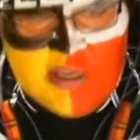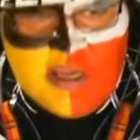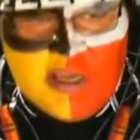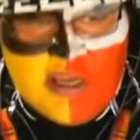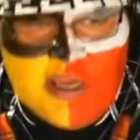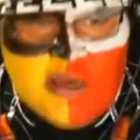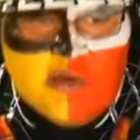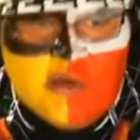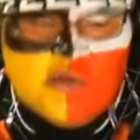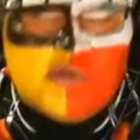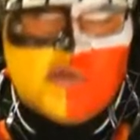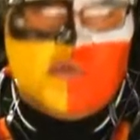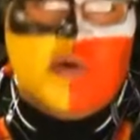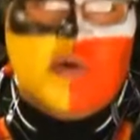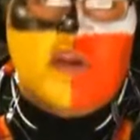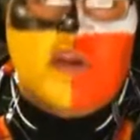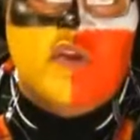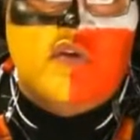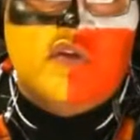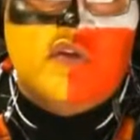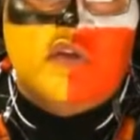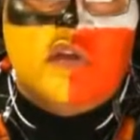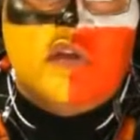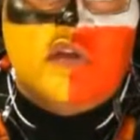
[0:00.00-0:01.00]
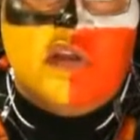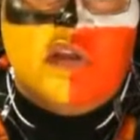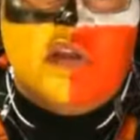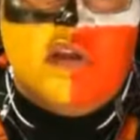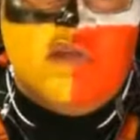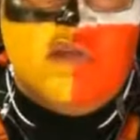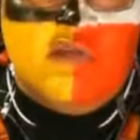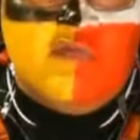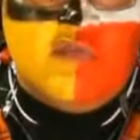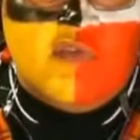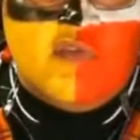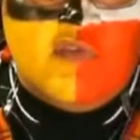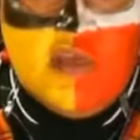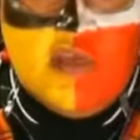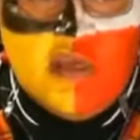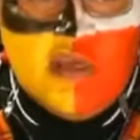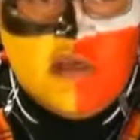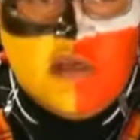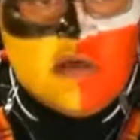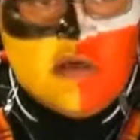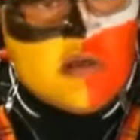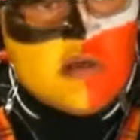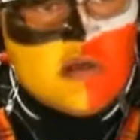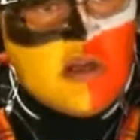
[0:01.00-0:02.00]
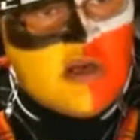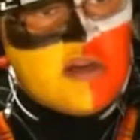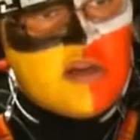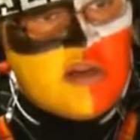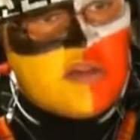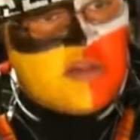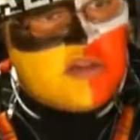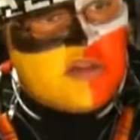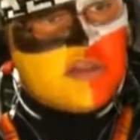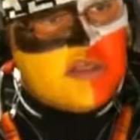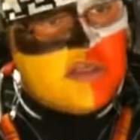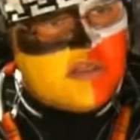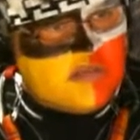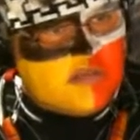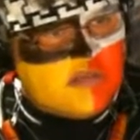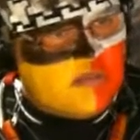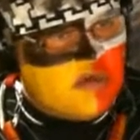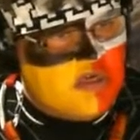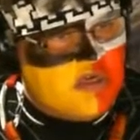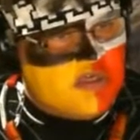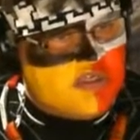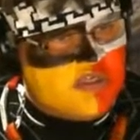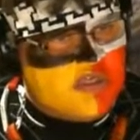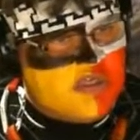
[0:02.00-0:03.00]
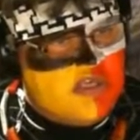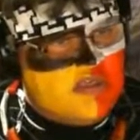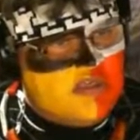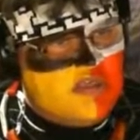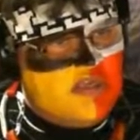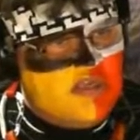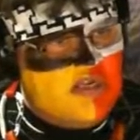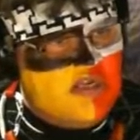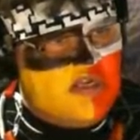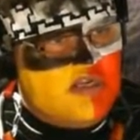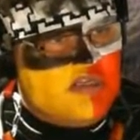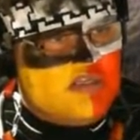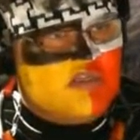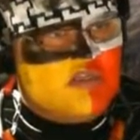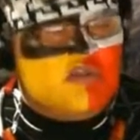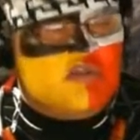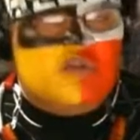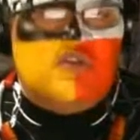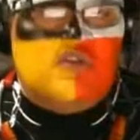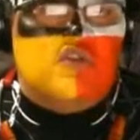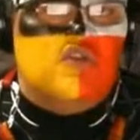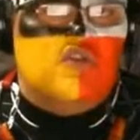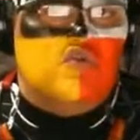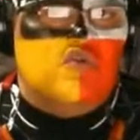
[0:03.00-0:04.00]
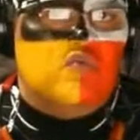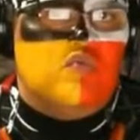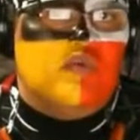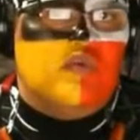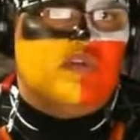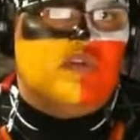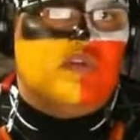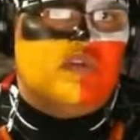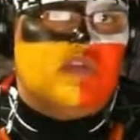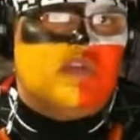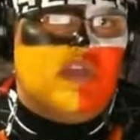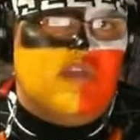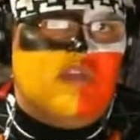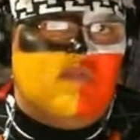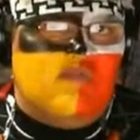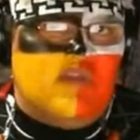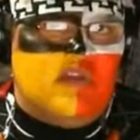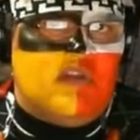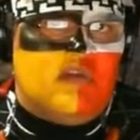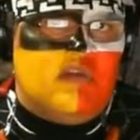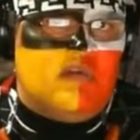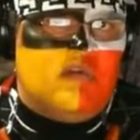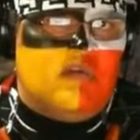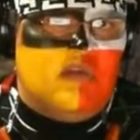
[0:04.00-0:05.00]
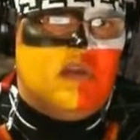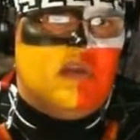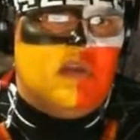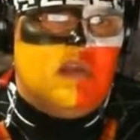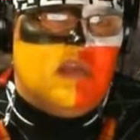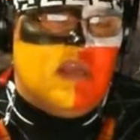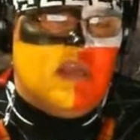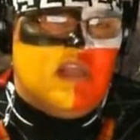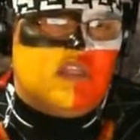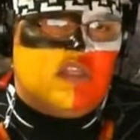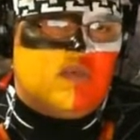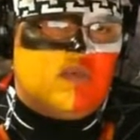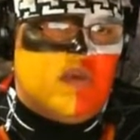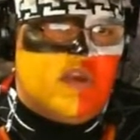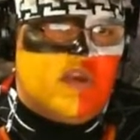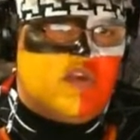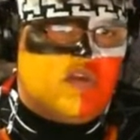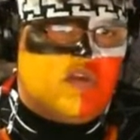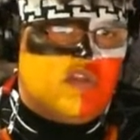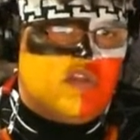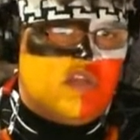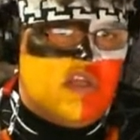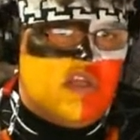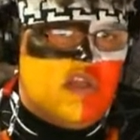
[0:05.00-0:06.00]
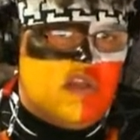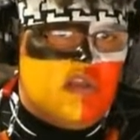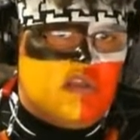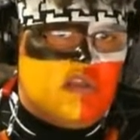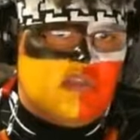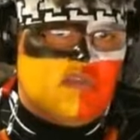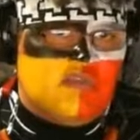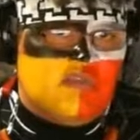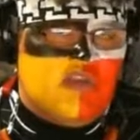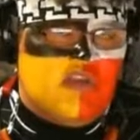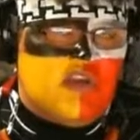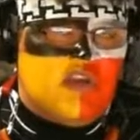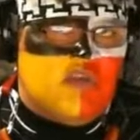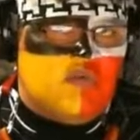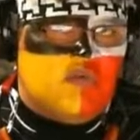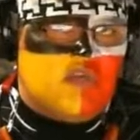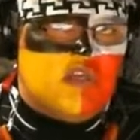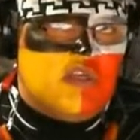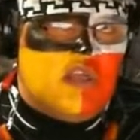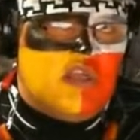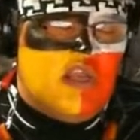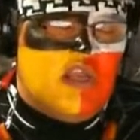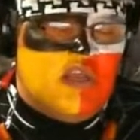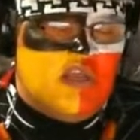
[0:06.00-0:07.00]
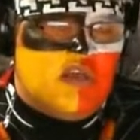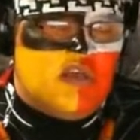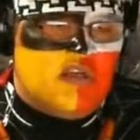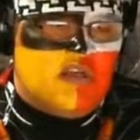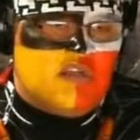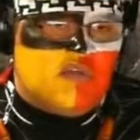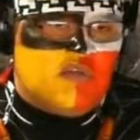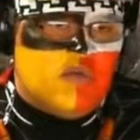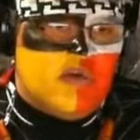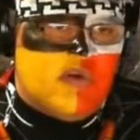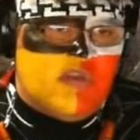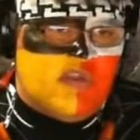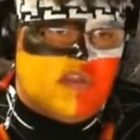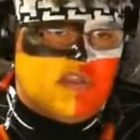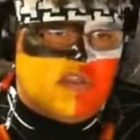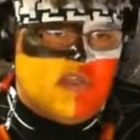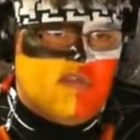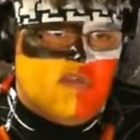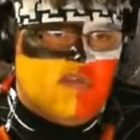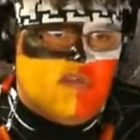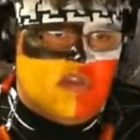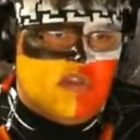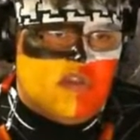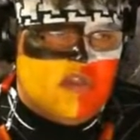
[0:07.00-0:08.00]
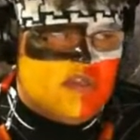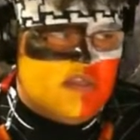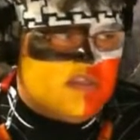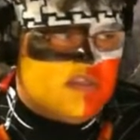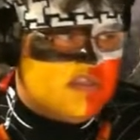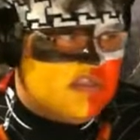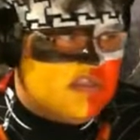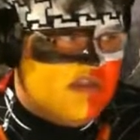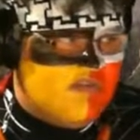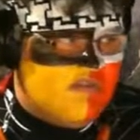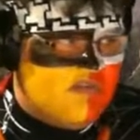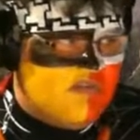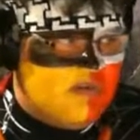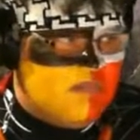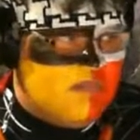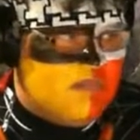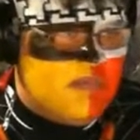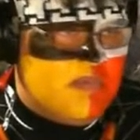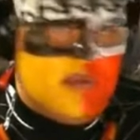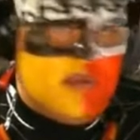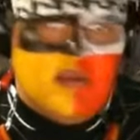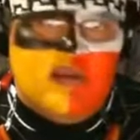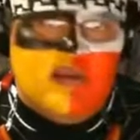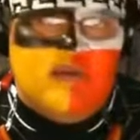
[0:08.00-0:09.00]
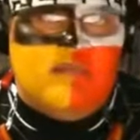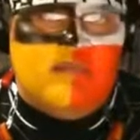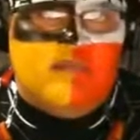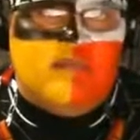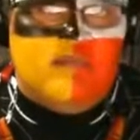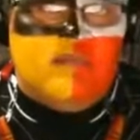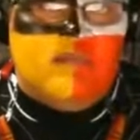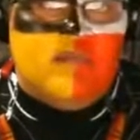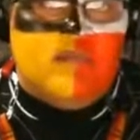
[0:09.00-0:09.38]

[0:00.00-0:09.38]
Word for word: the house where I used to live, and a lot of the things I'm going to say today is to do Got with flooded seven. out. That's why you're seeing this video today in the 27th. That's 7 p.m.